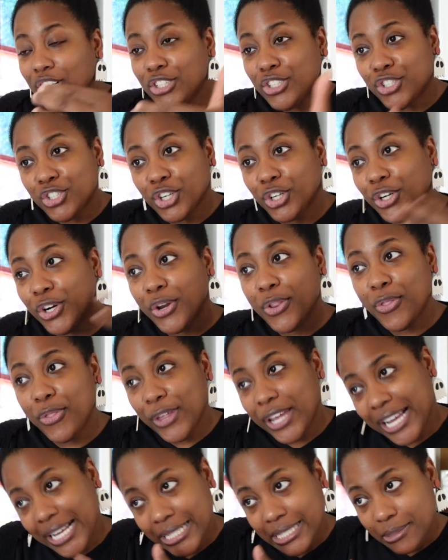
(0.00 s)
certain
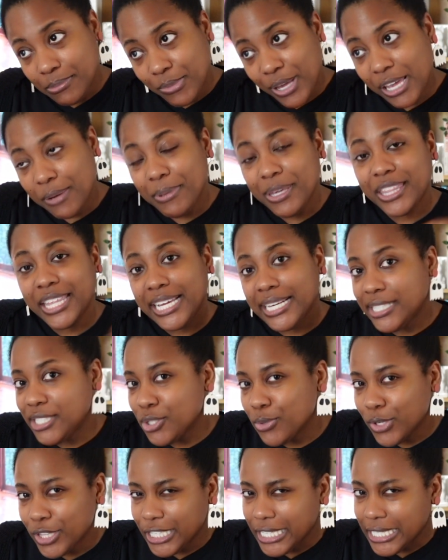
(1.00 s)
things maybe they
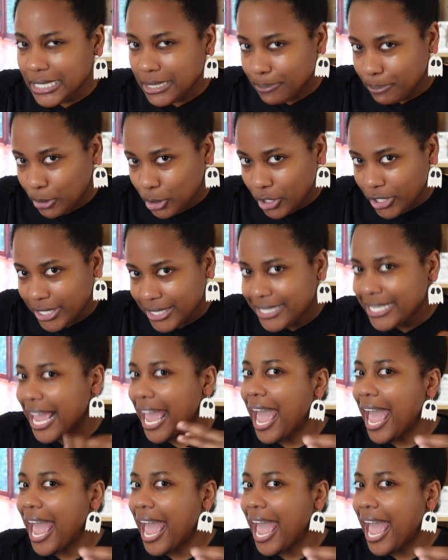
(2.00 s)
do in these books